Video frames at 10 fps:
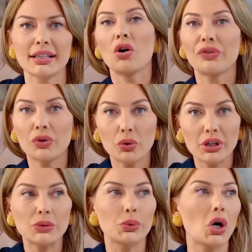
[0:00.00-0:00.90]
Of
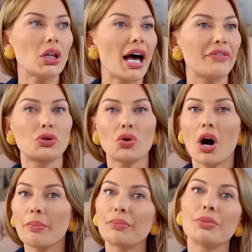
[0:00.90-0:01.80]
course, we all have
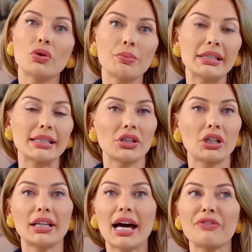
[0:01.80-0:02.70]
drama moments in our
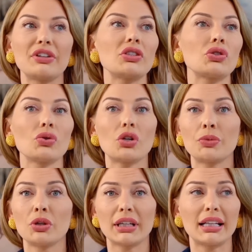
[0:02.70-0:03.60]
life, and it's
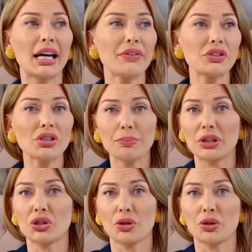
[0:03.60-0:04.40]
normal that life is not picture